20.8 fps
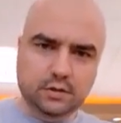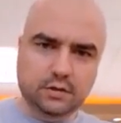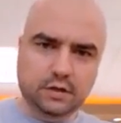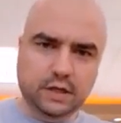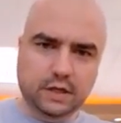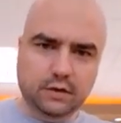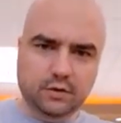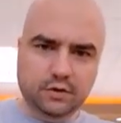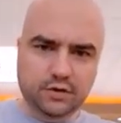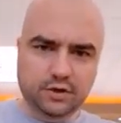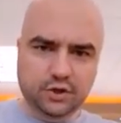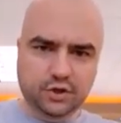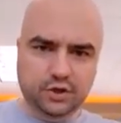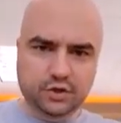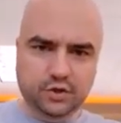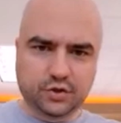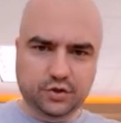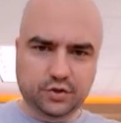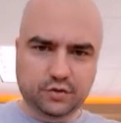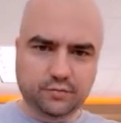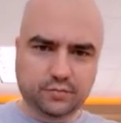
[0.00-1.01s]
Now, in
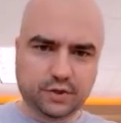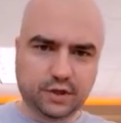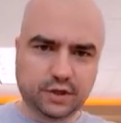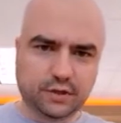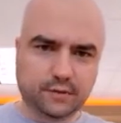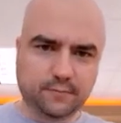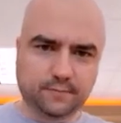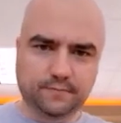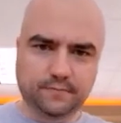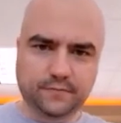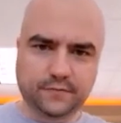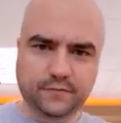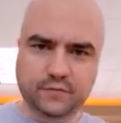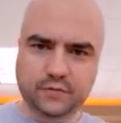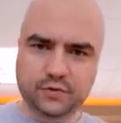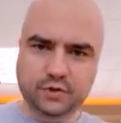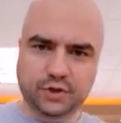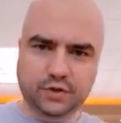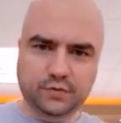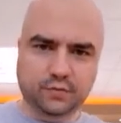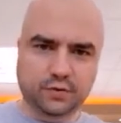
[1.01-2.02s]
addition to it being
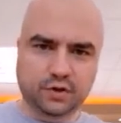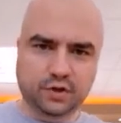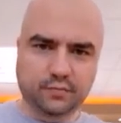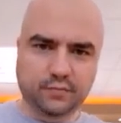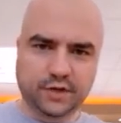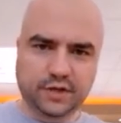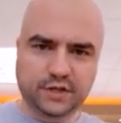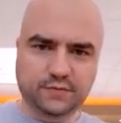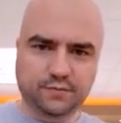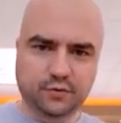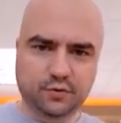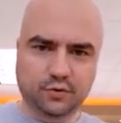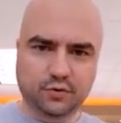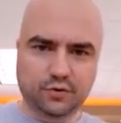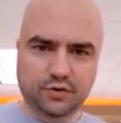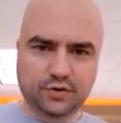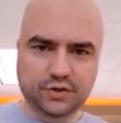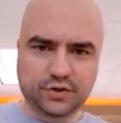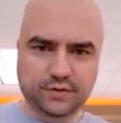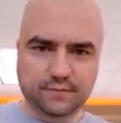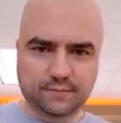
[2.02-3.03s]
just one of the best
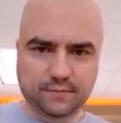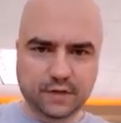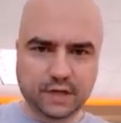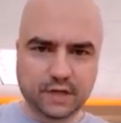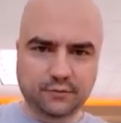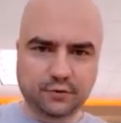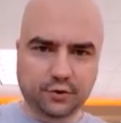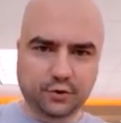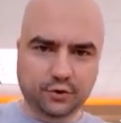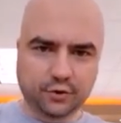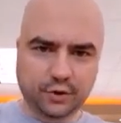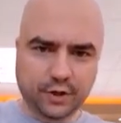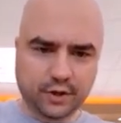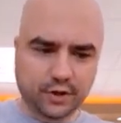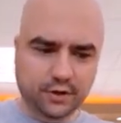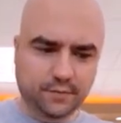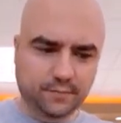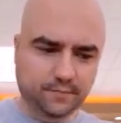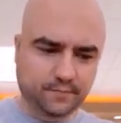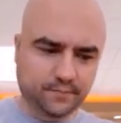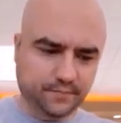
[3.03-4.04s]
burgers ever created,